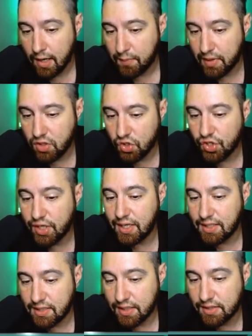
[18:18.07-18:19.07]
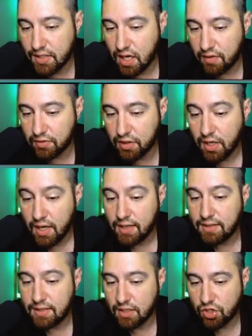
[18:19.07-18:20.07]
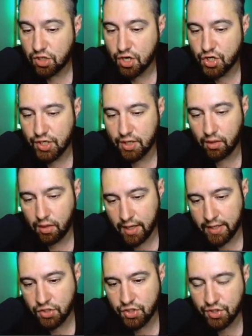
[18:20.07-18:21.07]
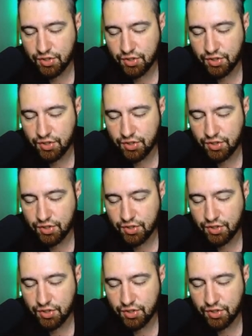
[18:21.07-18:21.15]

but usually it does cover Discharge and Lunge.